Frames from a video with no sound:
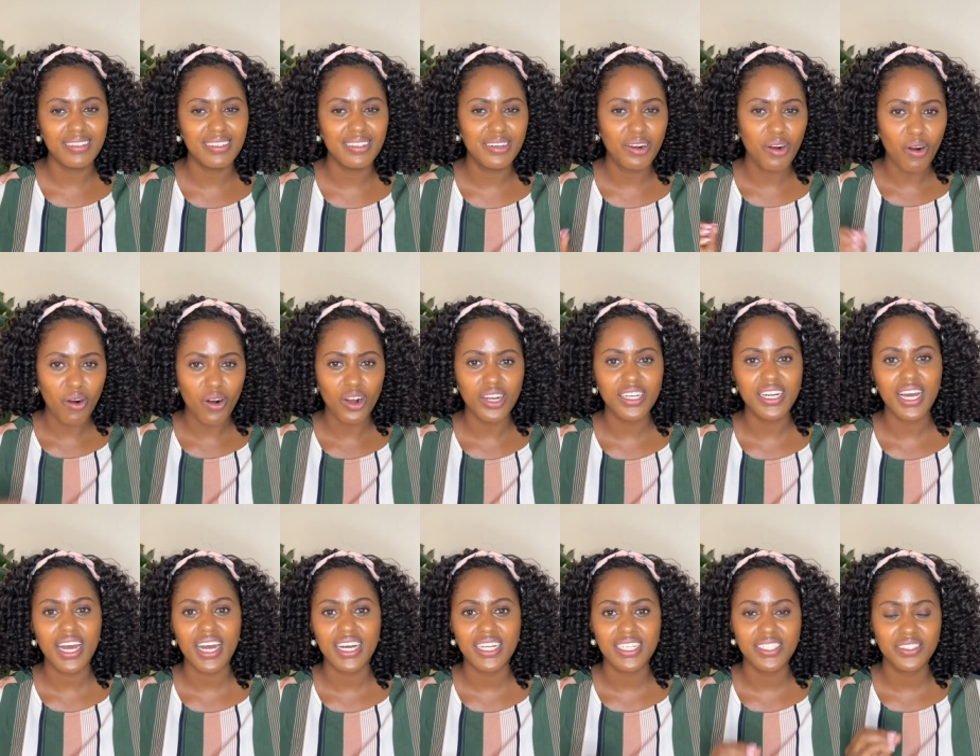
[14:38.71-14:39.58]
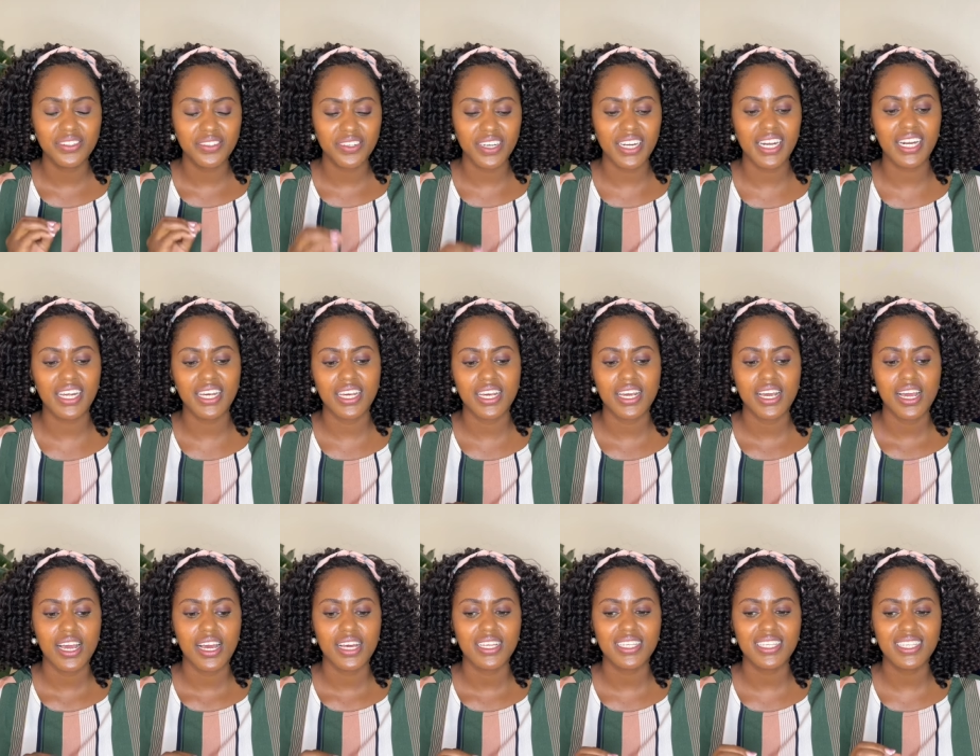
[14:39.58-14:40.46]
God had really
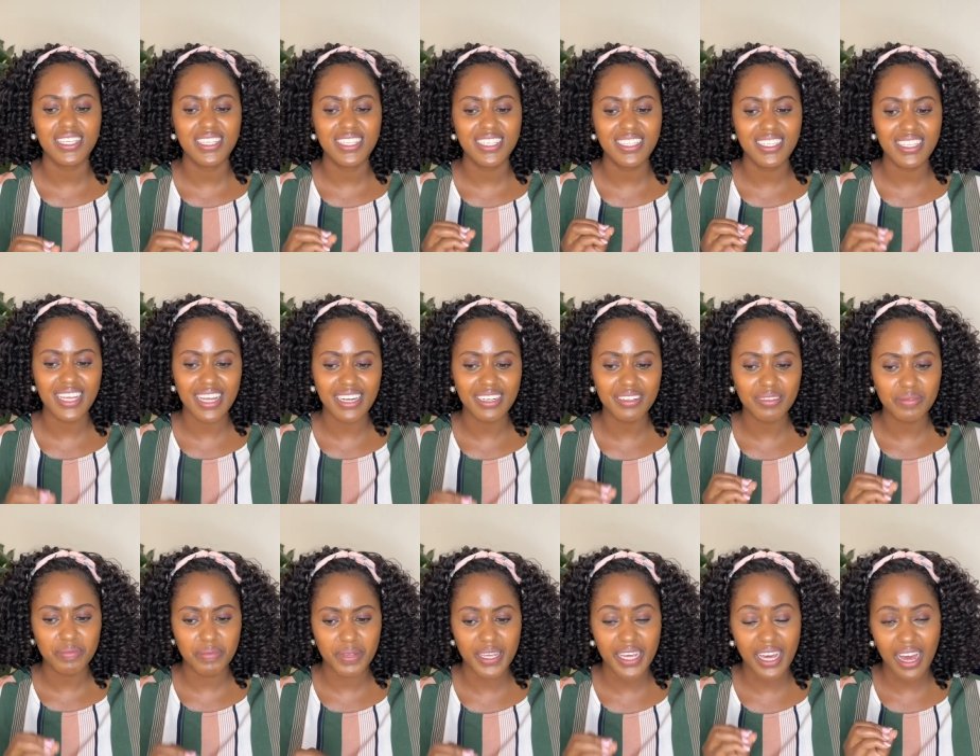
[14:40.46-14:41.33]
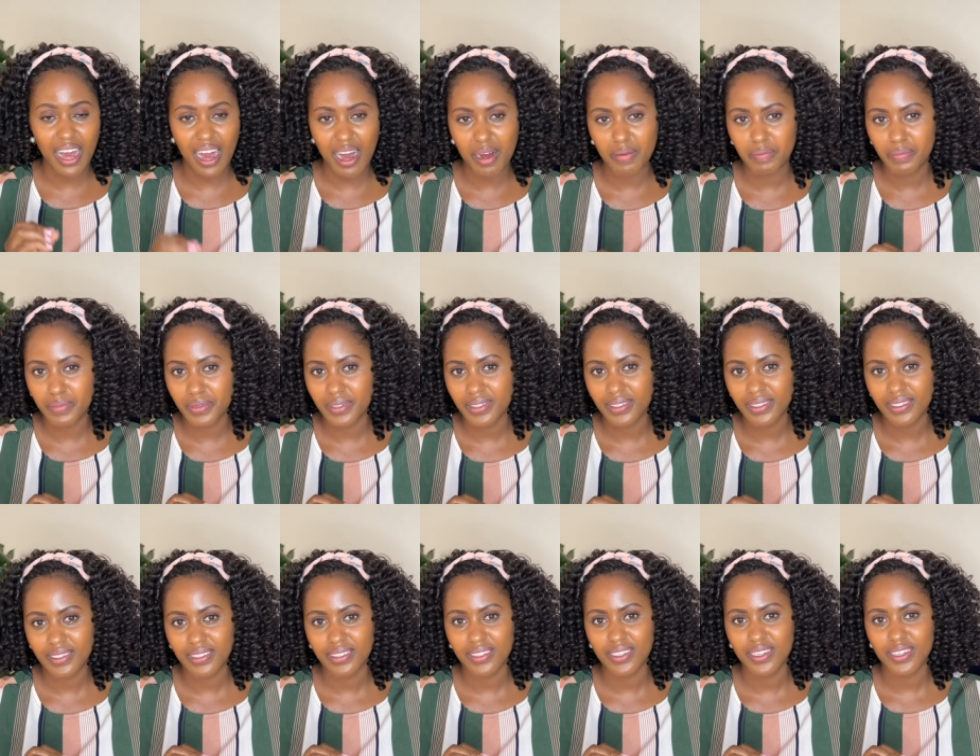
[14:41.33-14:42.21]
set me up
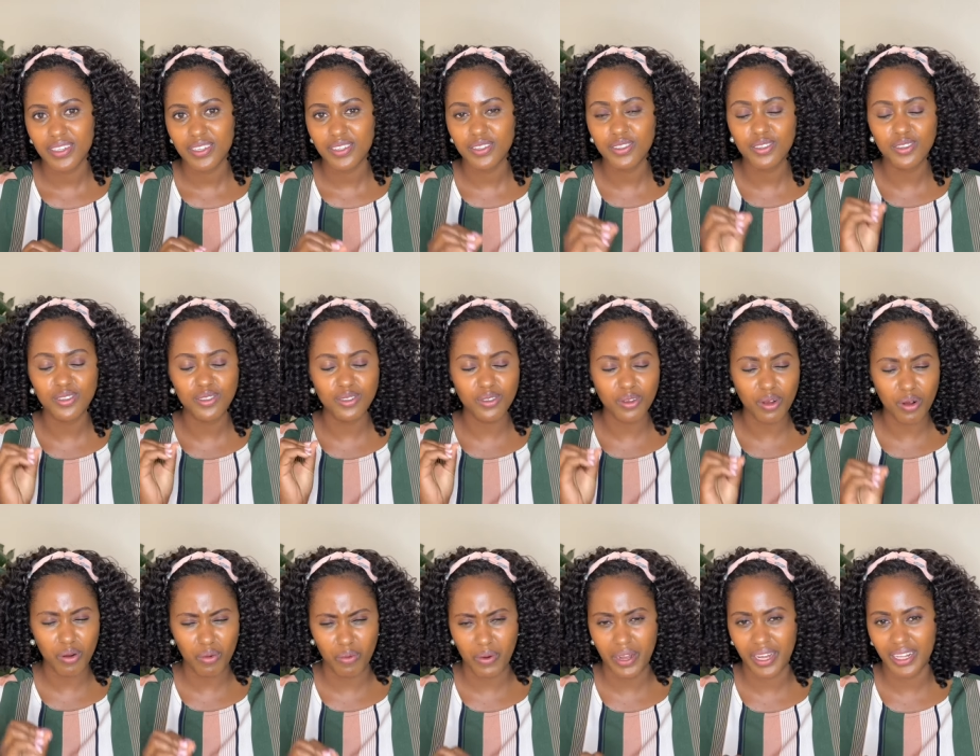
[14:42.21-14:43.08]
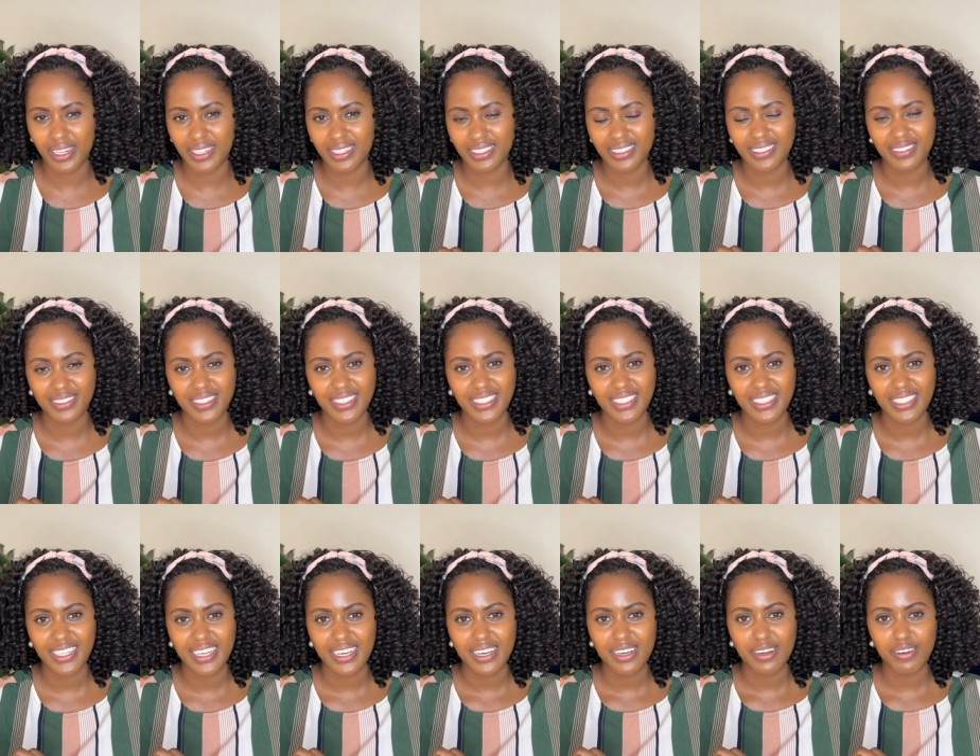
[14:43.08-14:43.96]
so well
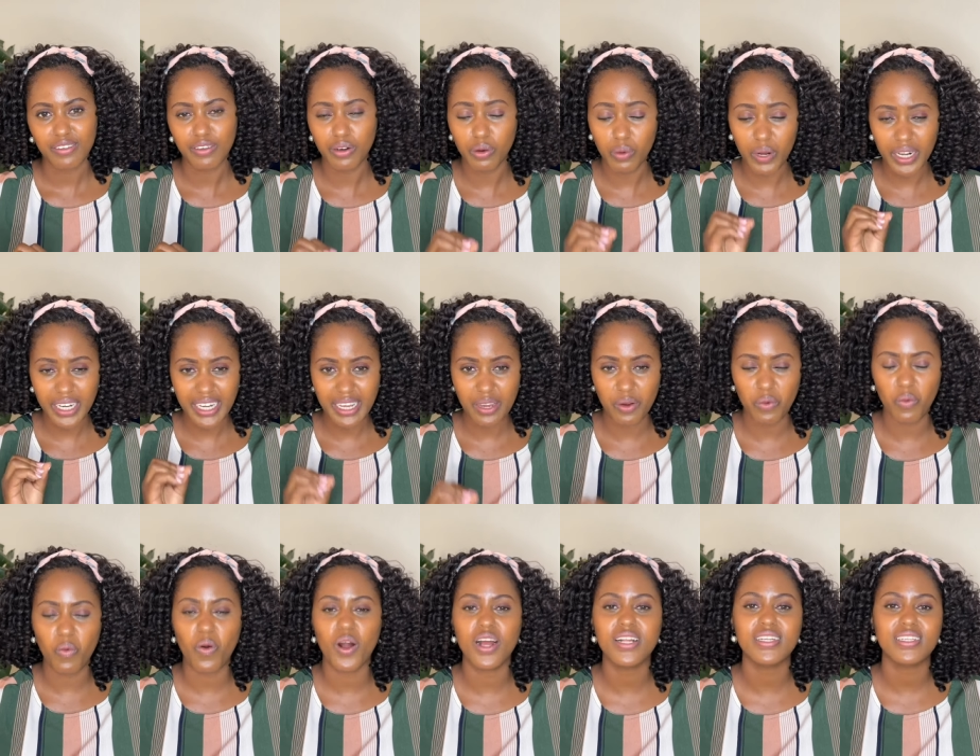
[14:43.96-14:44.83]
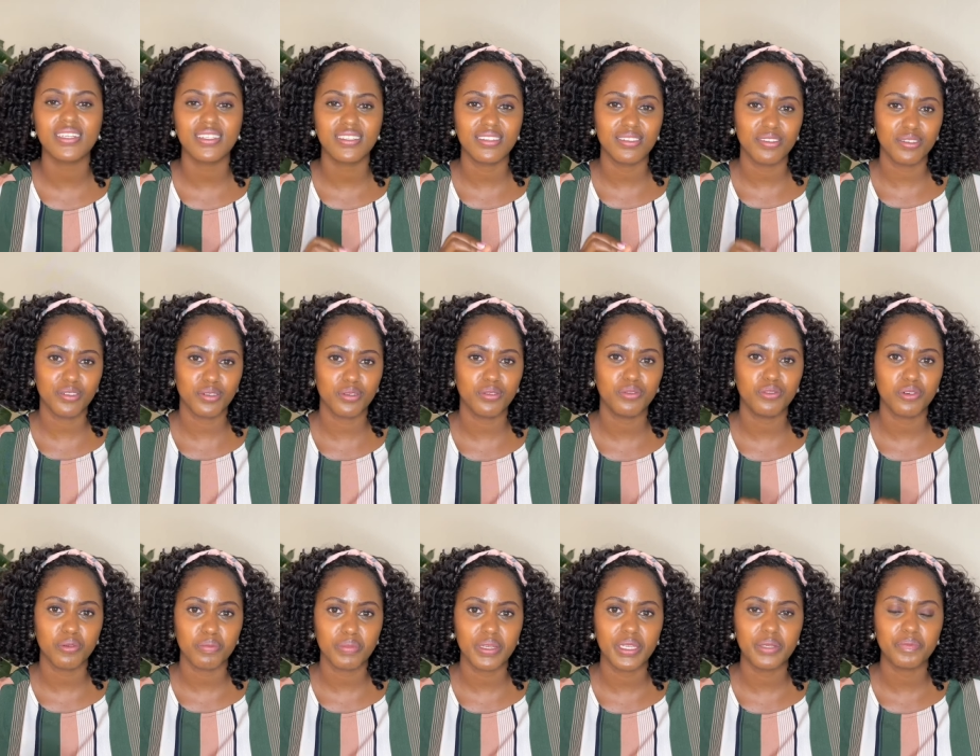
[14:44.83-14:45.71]
for what he wanted to do for
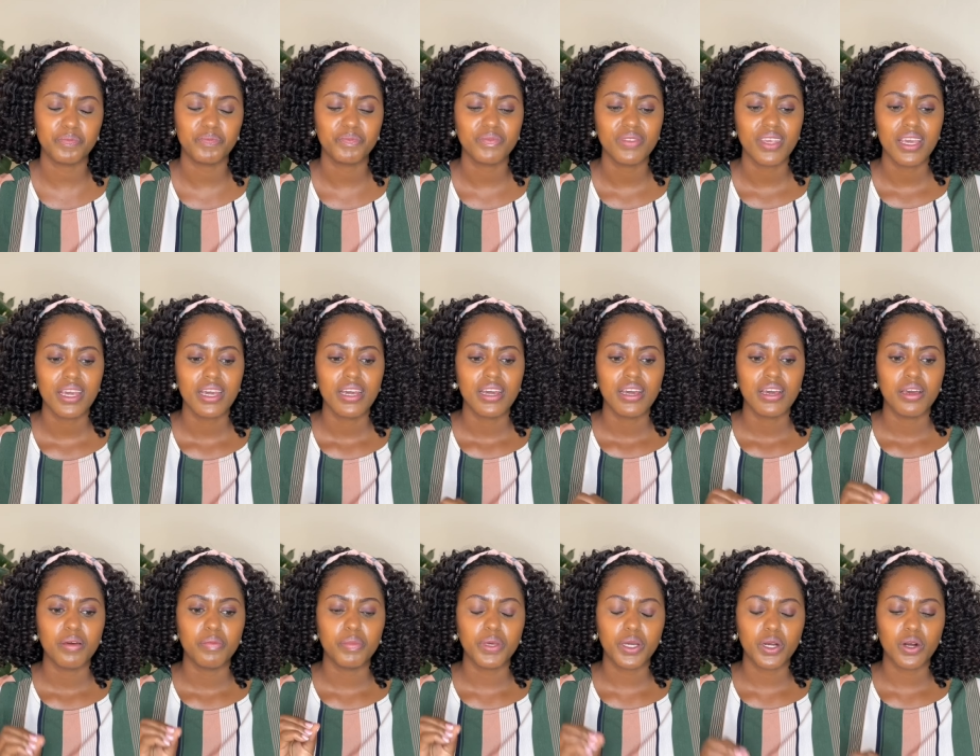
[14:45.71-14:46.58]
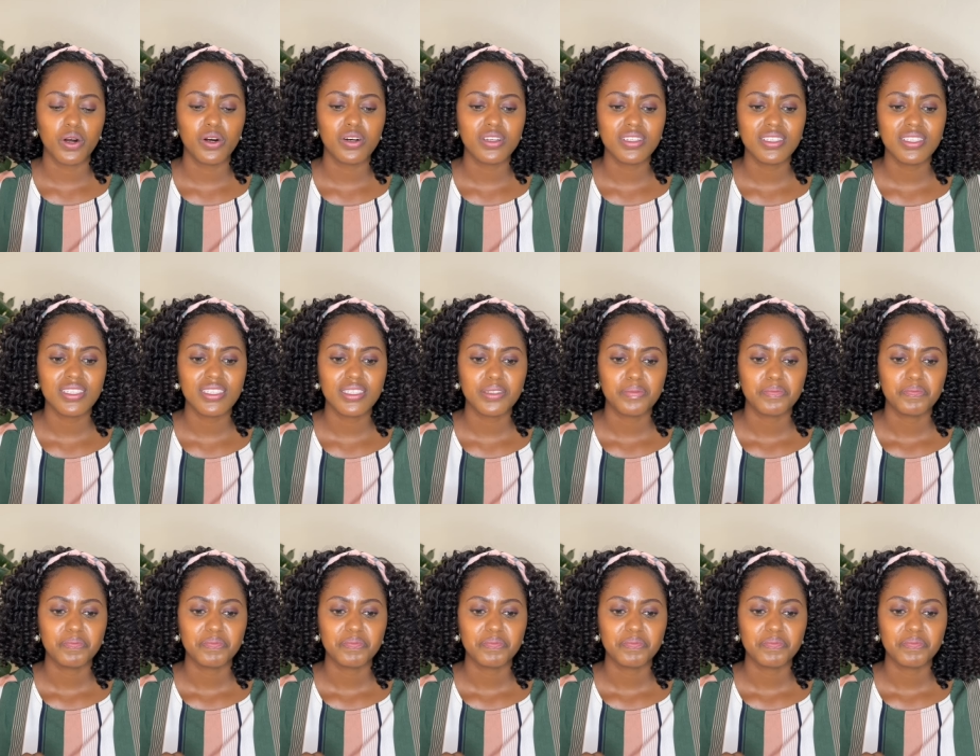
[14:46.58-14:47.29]
me because